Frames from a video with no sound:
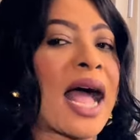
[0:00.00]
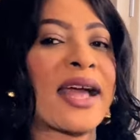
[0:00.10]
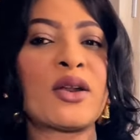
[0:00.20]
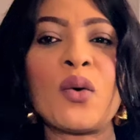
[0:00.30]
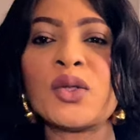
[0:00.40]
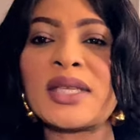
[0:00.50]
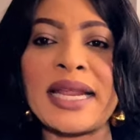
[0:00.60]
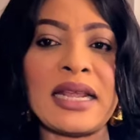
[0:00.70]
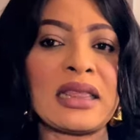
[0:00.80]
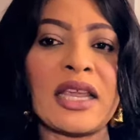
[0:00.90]
I want
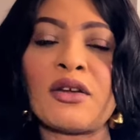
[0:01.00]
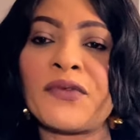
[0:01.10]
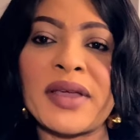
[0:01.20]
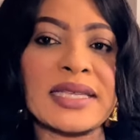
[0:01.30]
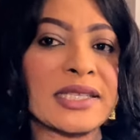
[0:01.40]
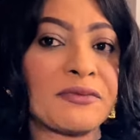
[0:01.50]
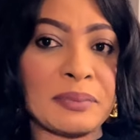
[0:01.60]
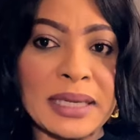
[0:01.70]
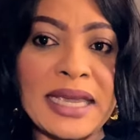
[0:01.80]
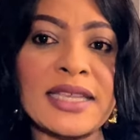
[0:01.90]
anything offensive,
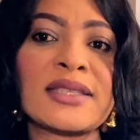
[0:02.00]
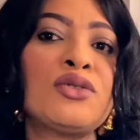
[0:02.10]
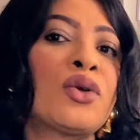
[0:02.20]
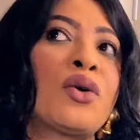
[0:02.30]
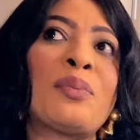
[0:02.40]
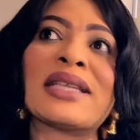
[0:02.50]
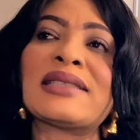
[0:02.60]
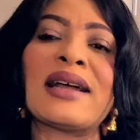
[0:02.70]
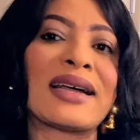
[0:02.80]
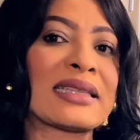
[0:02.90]
please. No
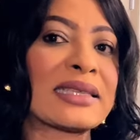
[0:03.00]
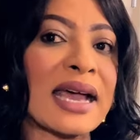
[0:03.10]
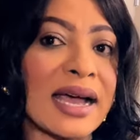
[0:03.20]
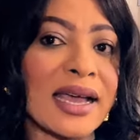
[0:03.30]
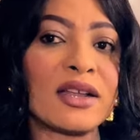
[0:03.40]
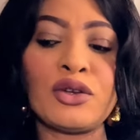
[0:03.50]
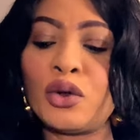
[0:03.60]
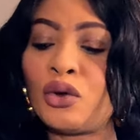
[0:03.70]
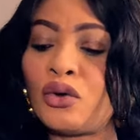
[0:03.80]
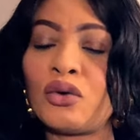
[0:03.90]
personal attack.
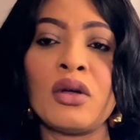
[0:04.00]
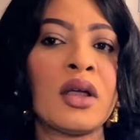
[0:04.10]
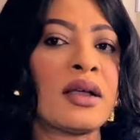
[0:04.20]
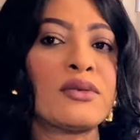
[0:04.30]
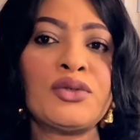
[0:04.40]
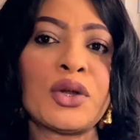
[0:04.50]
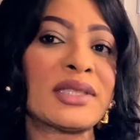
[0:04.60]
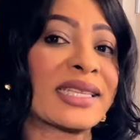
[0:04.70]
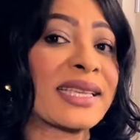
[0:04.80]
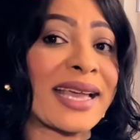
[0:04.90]
No,
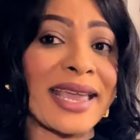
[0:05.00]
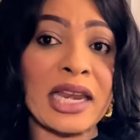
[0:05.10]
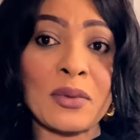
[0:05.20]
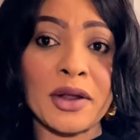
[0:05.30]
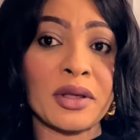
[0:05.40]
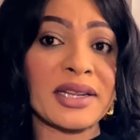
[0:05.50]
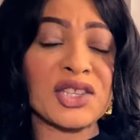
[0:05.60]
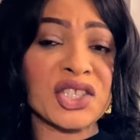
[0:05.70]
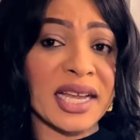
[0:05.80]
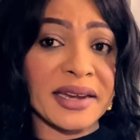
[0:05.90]
don't attack anyone on this
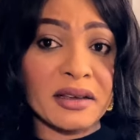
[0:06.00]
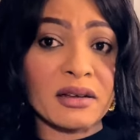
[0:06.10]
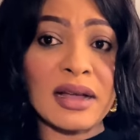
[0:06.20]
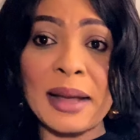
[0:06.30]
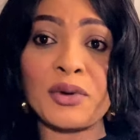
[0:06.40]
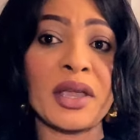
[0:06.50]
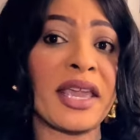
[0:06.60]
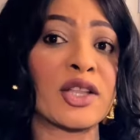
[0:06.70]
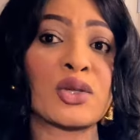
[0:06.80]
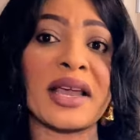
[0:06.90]
channel. I'm not
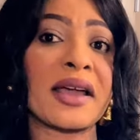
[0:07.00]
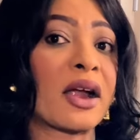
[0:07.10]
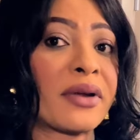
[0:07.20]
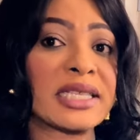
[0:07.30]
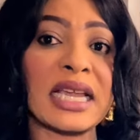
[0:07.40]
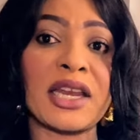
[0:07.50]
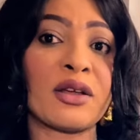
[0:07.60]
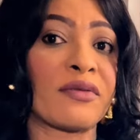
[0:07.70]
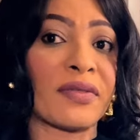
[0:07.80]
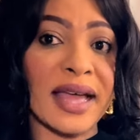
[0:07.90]
here to encourage any
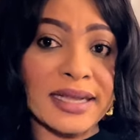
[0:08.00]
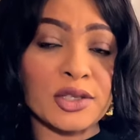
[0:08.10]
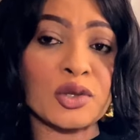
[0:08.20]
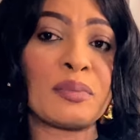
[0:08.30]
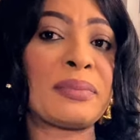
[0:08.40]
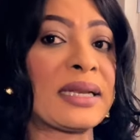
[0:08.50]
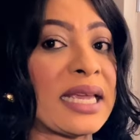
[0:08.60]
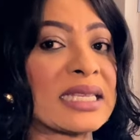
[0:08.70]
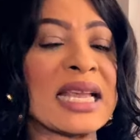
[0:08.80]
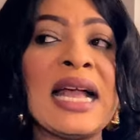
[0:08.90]
of that. So
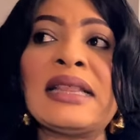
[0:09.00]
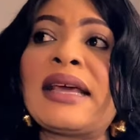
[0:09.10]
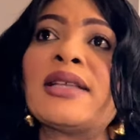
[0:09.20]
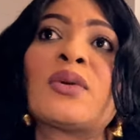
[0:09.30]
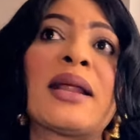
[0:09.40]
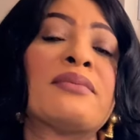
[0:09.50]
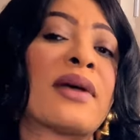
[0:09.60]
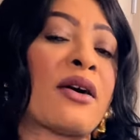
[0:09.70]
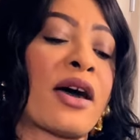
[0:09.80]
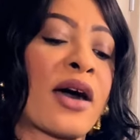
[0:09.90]
please, that is what
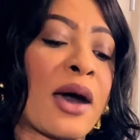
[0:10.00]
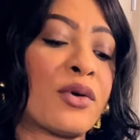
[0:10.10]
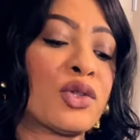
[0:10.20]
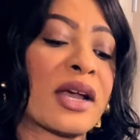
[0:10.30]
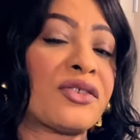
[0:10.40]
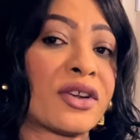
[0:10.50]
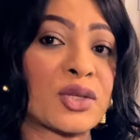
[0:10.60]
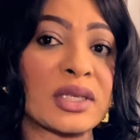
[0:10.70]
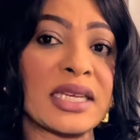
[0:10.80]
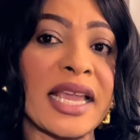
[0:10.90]
I want to
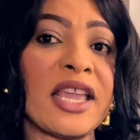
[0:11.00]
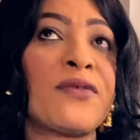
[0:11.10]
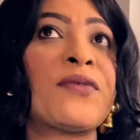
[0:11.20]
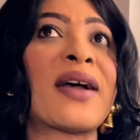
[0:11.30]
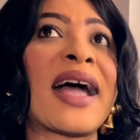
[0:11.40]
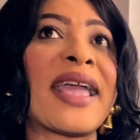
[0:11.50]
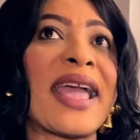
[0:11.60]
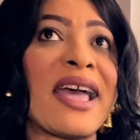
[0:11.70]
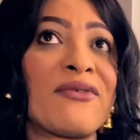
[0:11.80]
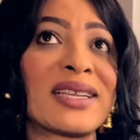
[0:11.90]
address today. If I
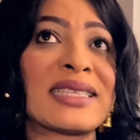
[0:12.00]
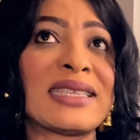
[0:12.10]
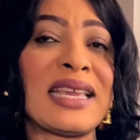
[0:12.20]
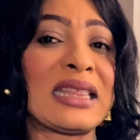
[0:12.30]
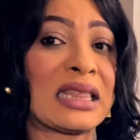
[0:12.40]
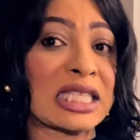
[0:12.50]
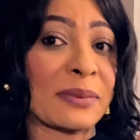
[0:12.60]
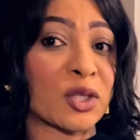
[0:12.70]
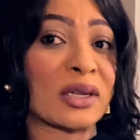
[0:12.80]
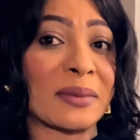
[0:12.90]
ever see this
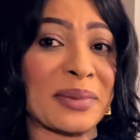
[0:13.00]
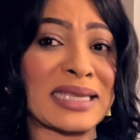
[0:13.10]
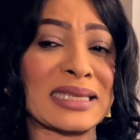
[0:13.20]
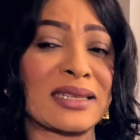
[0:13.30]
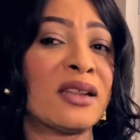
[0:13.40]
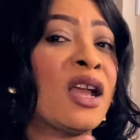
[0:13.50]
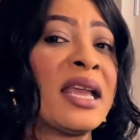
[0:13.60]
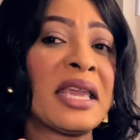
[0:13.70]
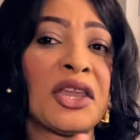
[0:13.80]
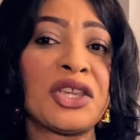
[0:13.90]
particular person,
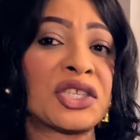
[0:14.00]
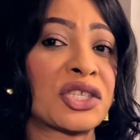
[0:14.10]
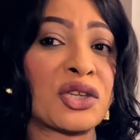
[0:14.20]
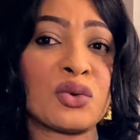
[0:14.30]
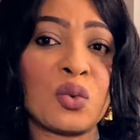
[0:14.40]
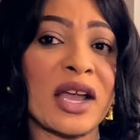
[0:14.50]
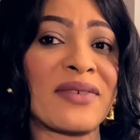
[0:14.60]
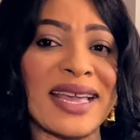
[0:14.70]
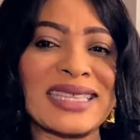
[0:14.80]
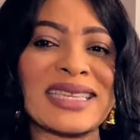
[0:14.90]
he, she,
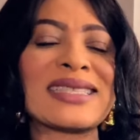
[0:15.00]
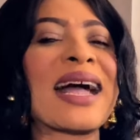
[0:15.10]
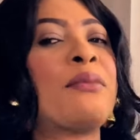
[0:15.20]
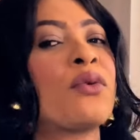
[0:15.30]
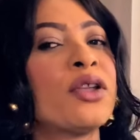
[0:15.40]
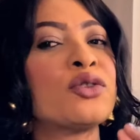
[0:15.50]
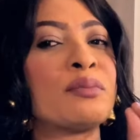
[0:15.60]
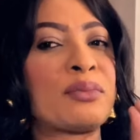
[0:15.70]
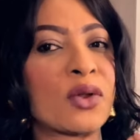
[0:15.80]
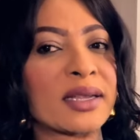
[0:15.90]
whoever it is, I'm going to
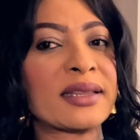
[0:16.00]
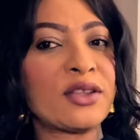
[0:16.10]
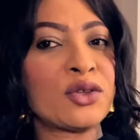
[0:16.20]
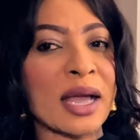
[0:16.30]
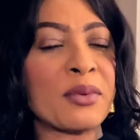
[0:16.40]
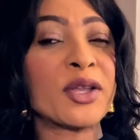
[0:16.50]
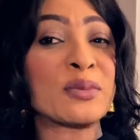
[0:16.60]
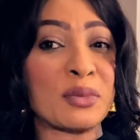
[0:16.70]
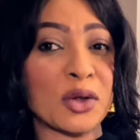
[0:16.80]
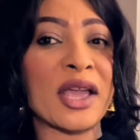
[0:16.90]
block you. I'm going to
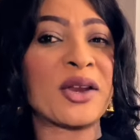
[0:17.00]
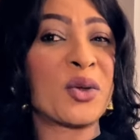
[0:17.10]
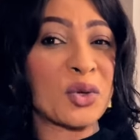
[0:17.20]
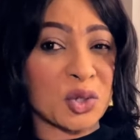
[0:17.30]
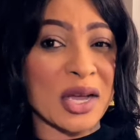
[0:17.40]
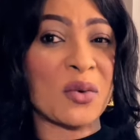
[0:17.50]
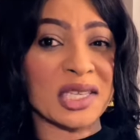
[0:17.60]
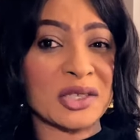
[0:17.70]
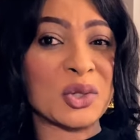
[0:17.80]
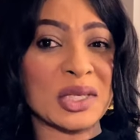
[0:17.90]
block you. I know you are
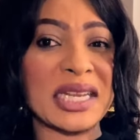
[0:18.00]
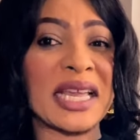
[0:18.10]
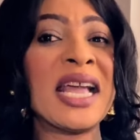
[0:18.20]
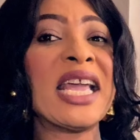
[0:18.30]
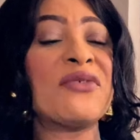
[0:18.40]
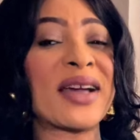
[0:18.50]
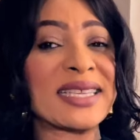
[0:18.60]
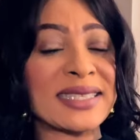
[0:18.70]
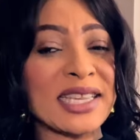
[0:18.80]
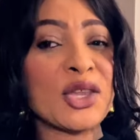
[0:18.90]
watching today. If I
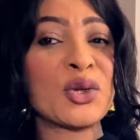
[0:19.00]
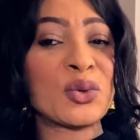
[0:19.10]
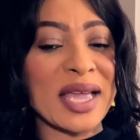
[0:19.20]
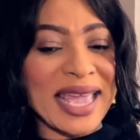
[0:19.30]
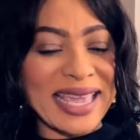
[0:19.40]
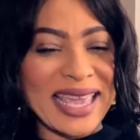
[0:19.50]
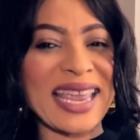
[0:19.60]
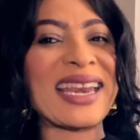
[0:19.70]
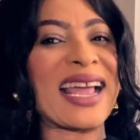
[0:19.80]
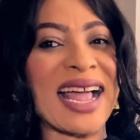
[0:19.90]
see you
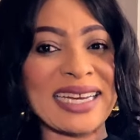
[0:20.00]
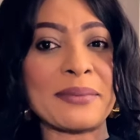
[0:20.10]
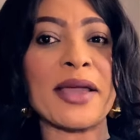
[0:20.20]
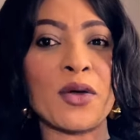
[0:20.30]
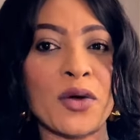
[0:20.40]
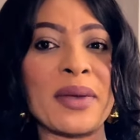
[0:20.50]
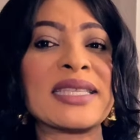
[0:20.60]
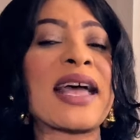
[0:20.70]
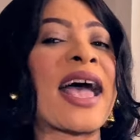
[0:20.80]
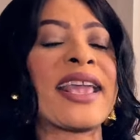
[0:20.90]
again under my
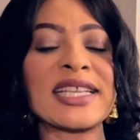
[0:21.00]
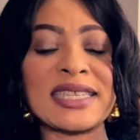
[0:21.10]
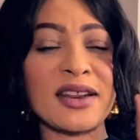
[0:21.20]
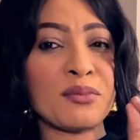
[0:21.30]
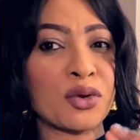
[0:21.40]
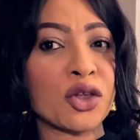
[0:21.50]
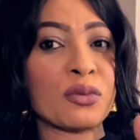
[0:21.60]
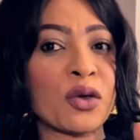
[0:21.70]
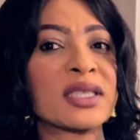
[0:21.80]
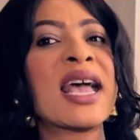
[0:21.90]
comments, I guess I didn't block you
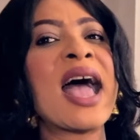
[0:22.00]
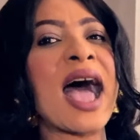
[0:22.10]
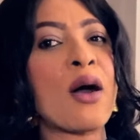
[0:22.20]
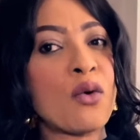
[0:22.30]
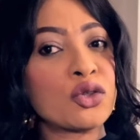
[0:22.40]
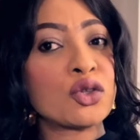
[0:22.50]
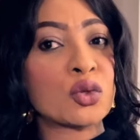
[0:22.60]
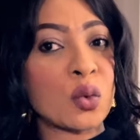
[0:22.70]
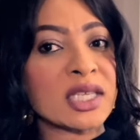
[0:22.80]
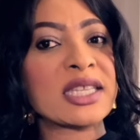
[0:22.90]
because I want you to
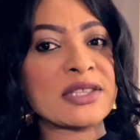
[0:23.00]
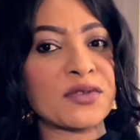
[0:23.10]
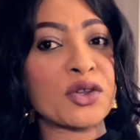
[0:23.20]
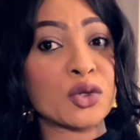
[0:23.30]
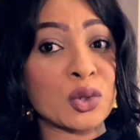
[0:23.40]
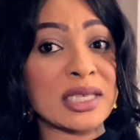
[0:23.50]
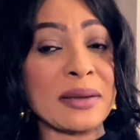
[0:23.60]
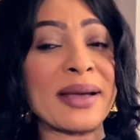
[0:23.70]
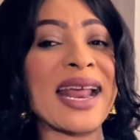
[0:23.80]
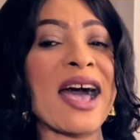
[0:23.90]
watch this video today.
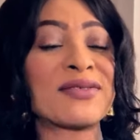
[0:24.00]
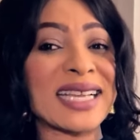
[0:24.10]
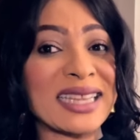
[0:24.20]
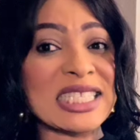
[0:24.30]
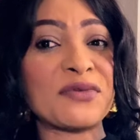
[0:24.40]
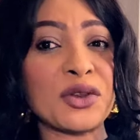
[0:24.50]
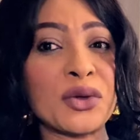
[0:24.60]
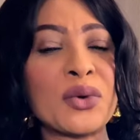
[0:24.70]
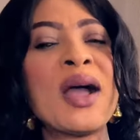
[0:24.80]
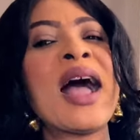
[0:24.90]
But after this
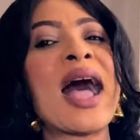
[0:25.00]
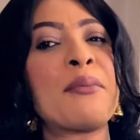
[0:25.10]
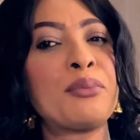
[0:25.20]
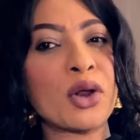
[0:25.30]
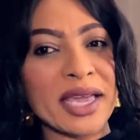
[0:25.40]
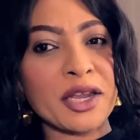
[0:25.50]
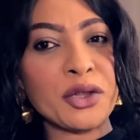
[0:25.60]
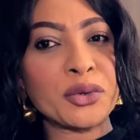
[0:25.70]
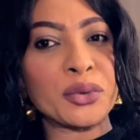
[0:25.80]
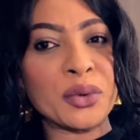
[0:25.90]
video, I'm blocking
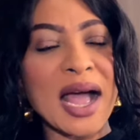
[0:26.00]
you.